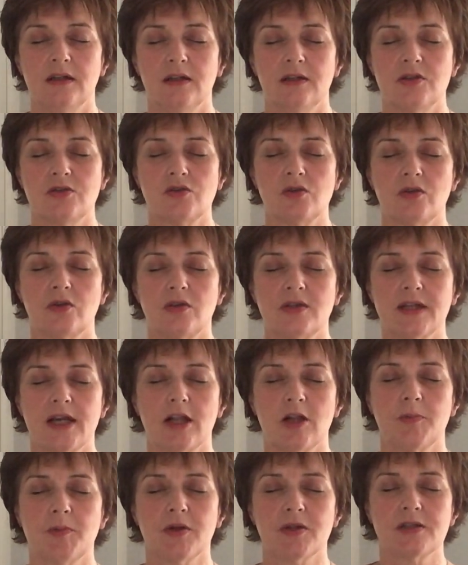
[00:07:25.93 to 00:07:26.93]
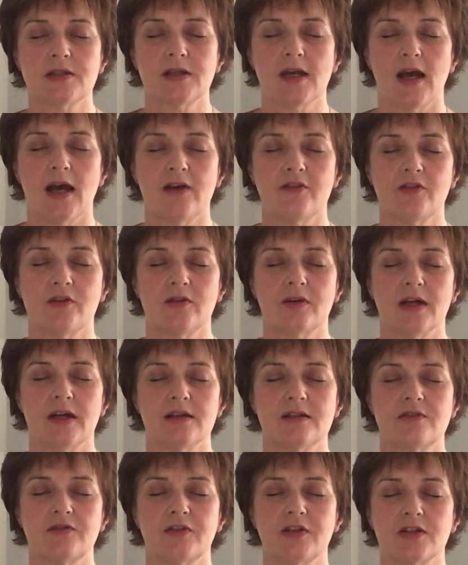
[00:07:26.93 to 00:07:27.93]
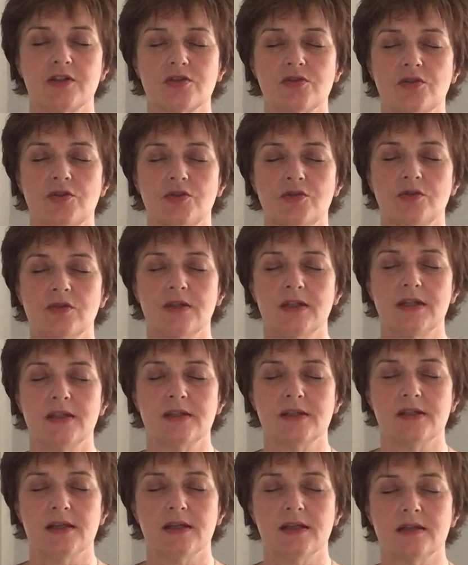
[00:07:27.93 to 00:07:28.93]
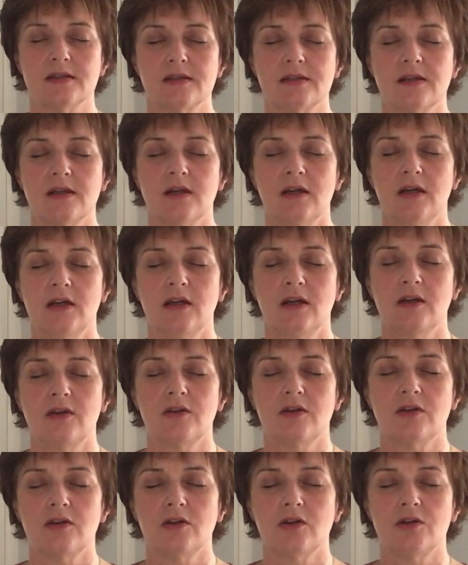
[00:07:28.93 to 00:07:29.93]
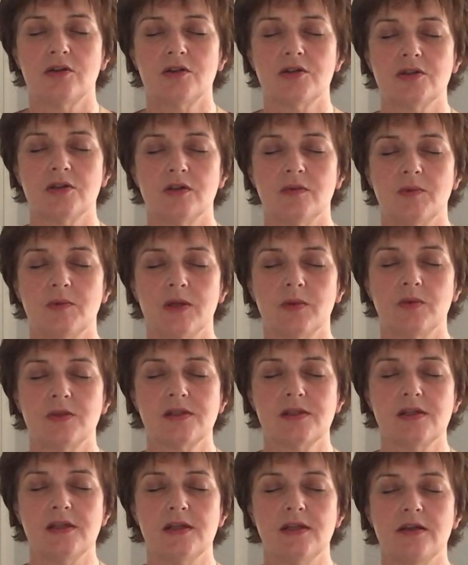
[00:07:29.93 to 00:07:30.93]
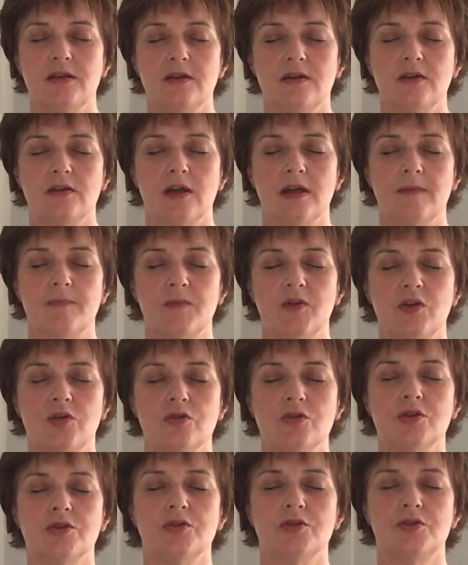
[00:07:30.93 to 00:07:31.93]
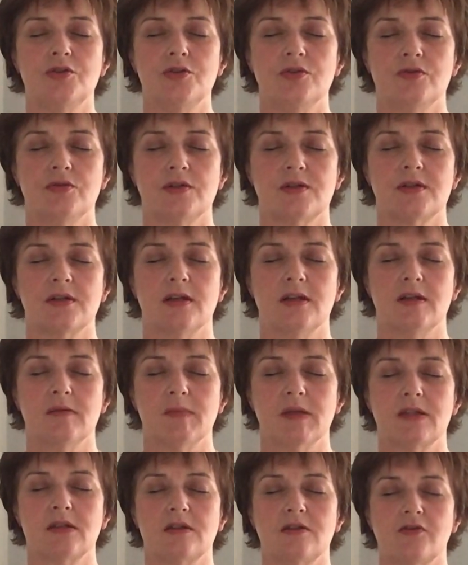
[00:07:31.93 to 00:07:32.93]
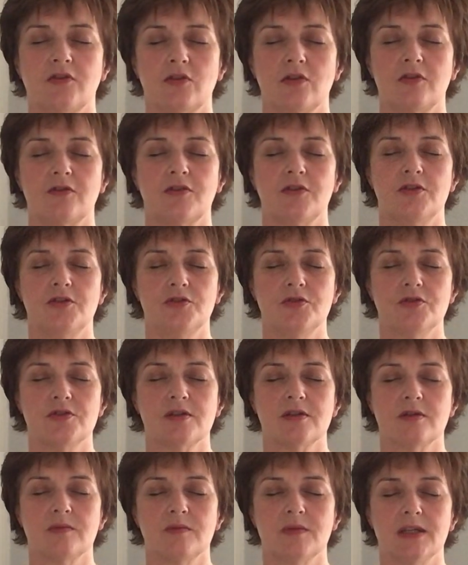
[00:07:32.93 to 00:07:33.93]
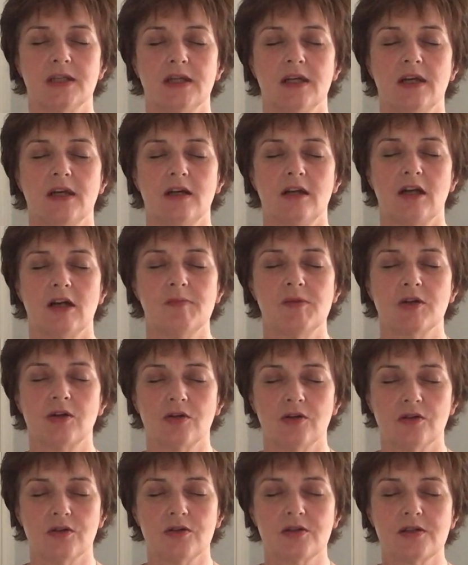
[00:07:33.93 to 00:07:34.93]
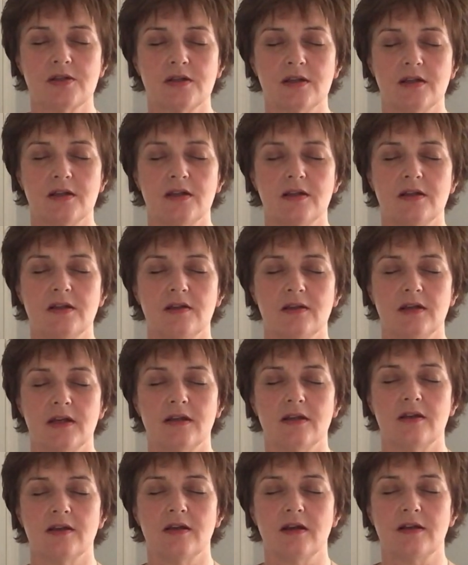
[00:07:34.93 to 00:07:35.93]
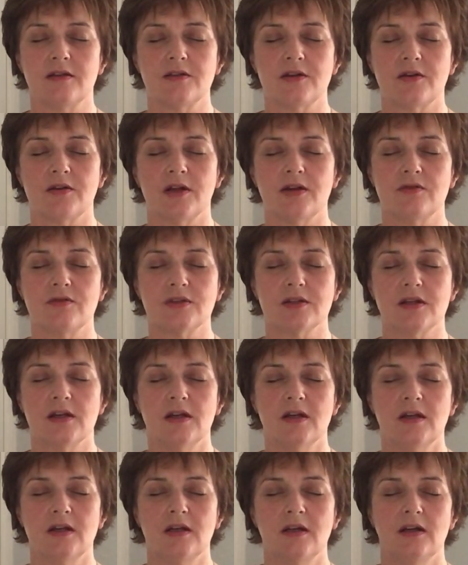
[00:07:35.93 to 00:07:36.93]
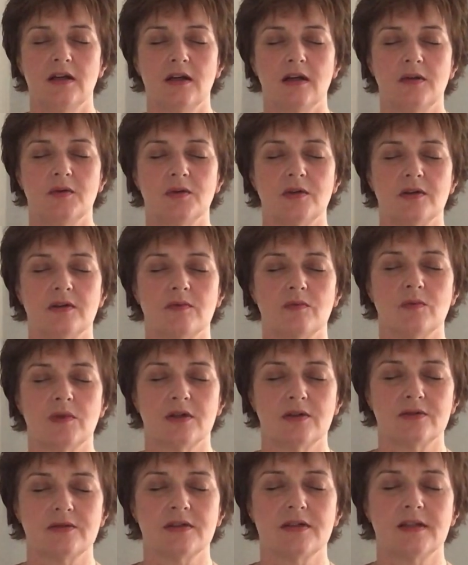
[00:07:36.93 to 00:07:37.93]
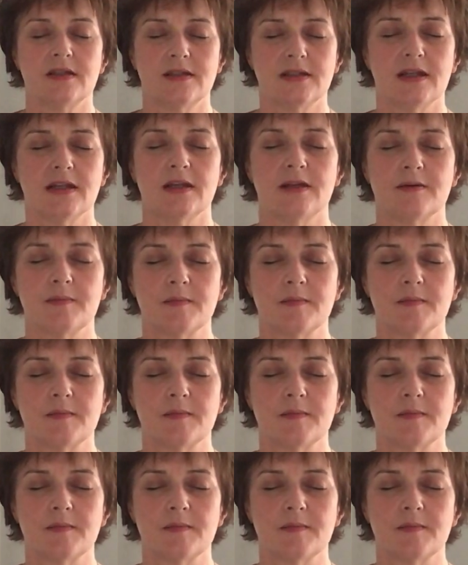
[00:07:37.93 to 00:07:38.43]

So Lord, help us to have our eyes fixed on you in these days, that Lord, we will see your good news in the midst of all of the news that we come across in and around our world today.